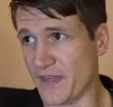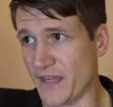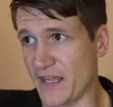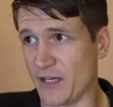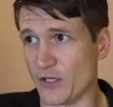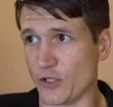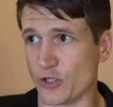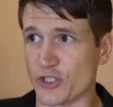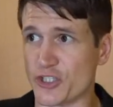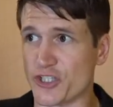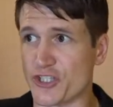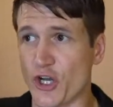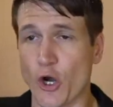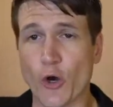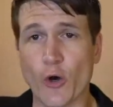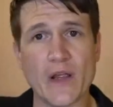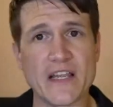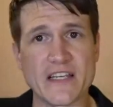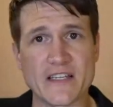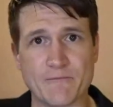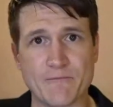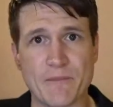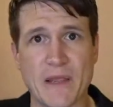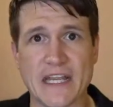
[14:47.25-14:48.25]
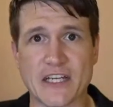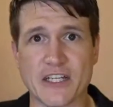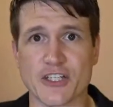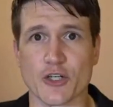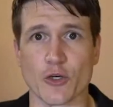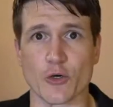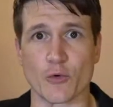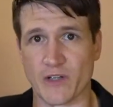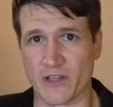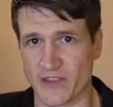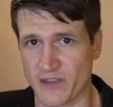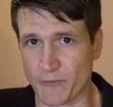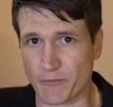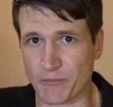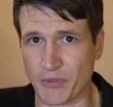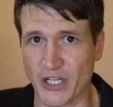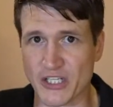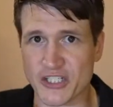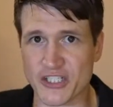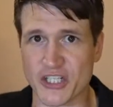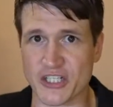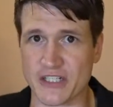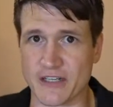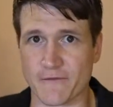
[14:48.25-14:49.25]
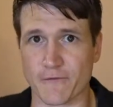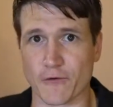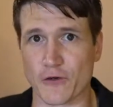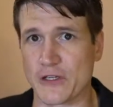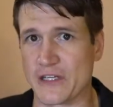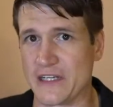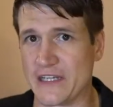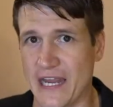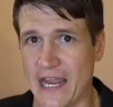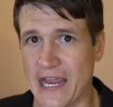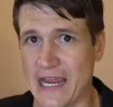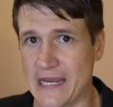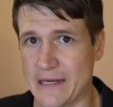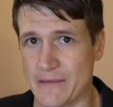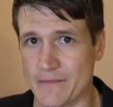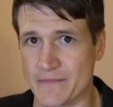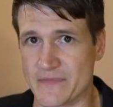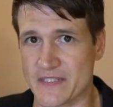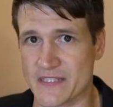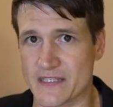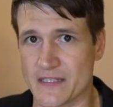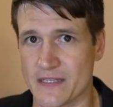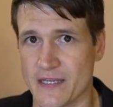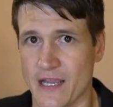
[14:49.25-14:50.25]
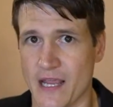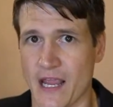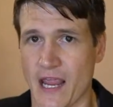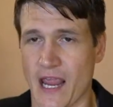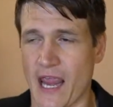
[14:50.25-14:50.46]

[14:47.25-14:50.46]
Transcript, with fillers: it'll show his picture with a bunch of different names.